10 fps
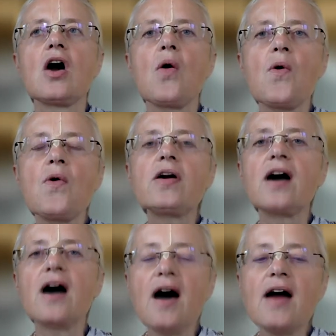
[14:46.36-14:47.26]
or
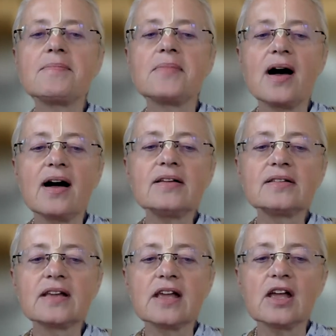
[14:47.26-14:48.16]
karma,
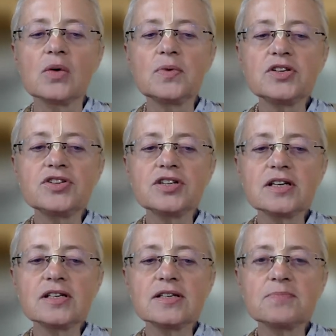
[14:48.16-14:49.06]
which
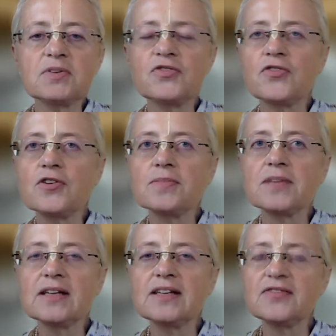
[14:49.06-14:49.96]
is
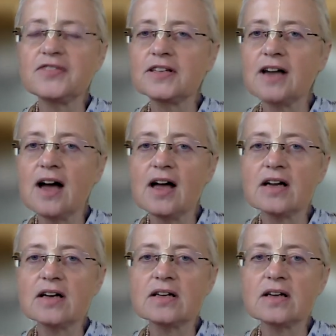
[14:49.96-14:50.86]
performing different
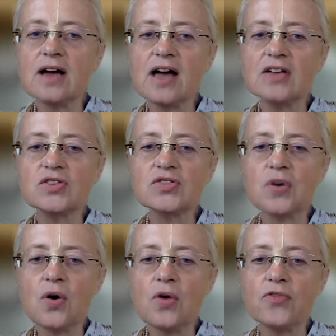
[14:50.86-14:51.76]
kinds
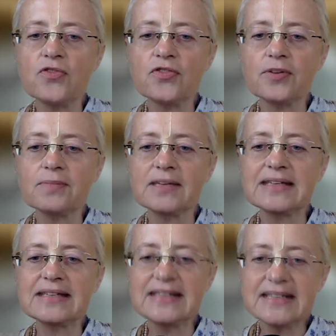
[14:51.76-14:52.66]
of
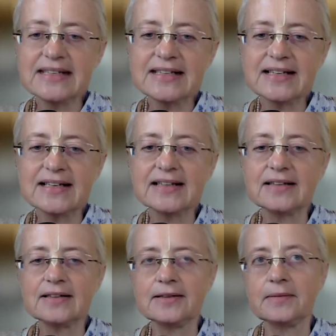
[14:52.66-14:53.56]
material
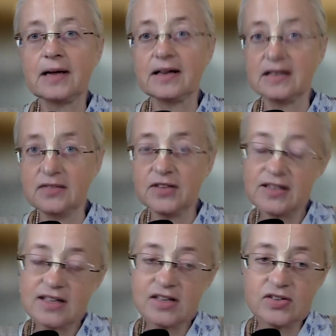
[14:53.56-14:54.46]

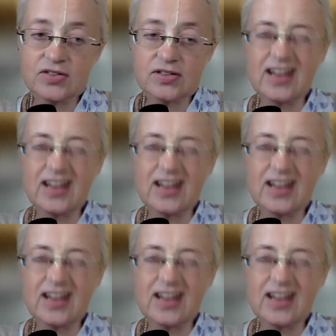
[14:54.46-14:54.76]
activities,